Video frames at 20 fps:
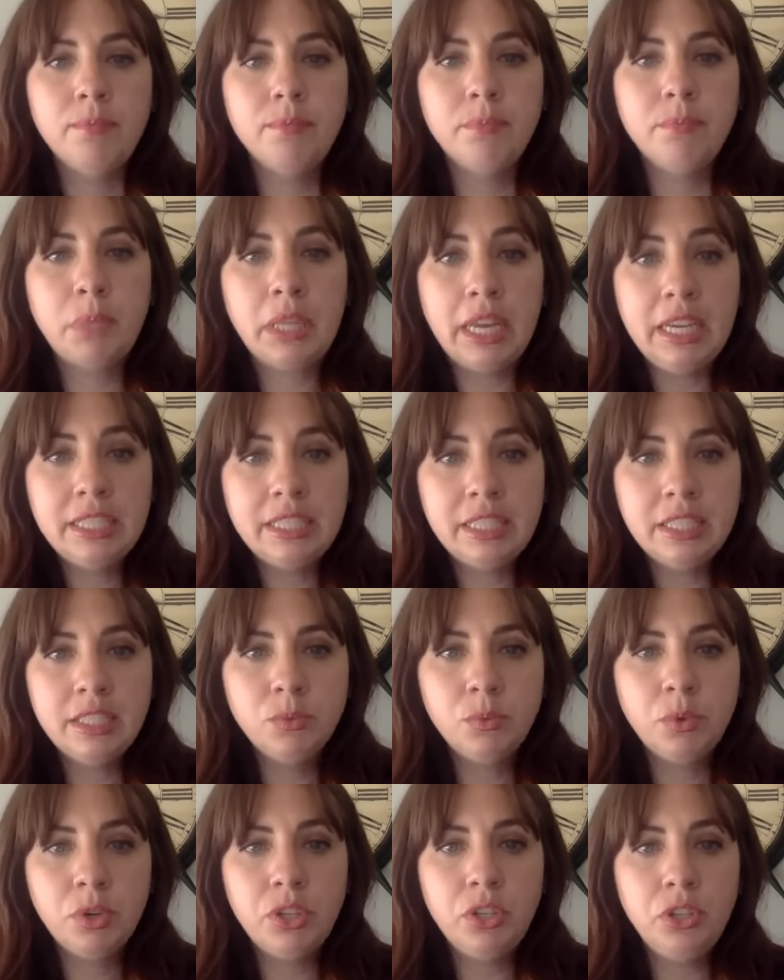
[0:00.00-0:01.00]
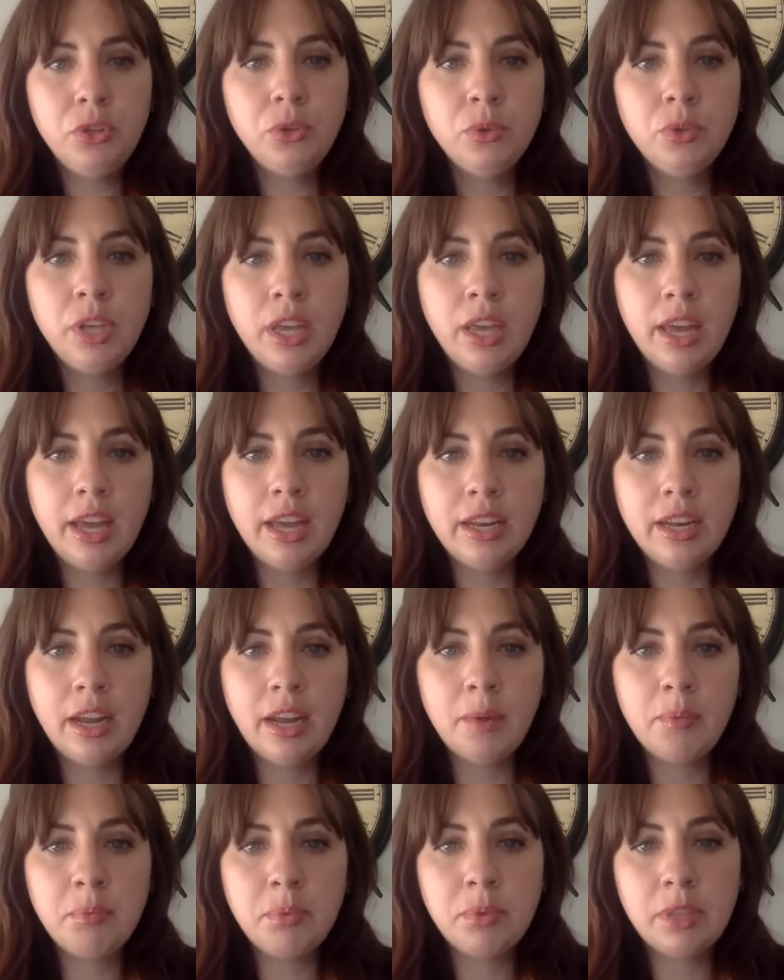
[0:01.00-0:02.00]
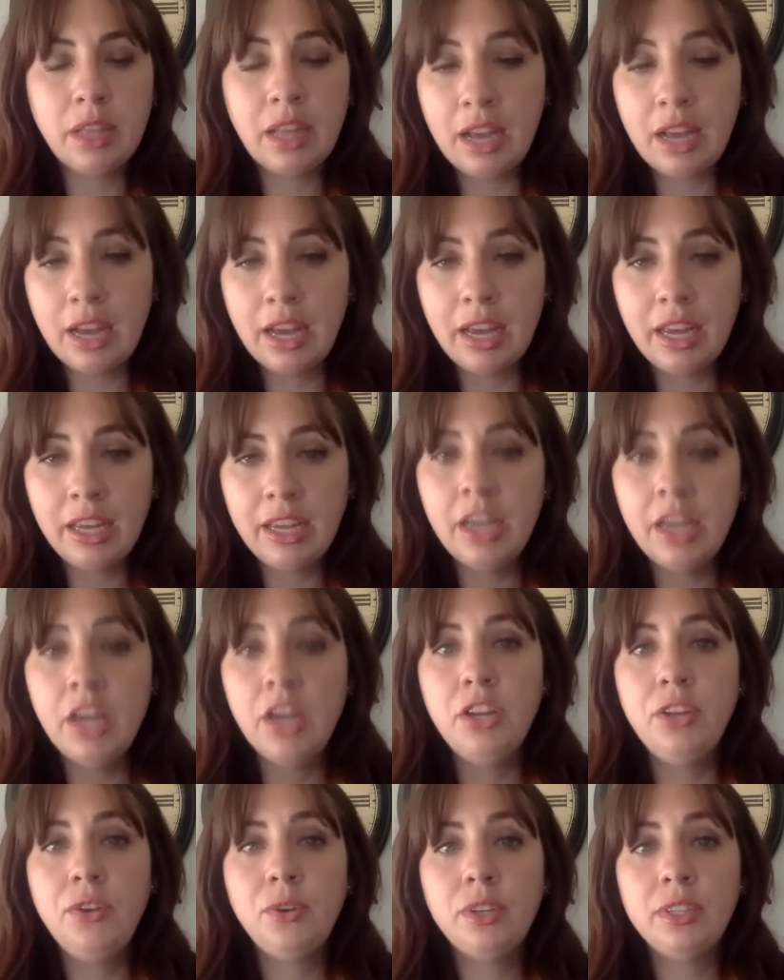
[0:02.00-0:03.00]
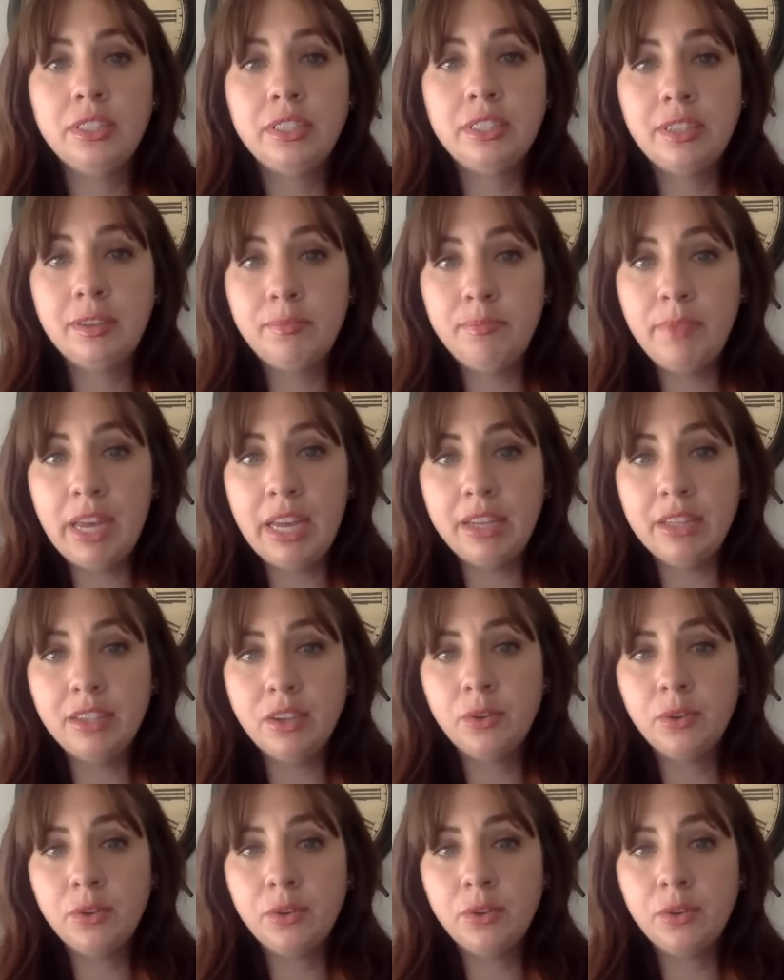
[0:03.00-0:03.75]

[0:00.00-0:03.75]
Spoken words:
places where you can apply, you can submit.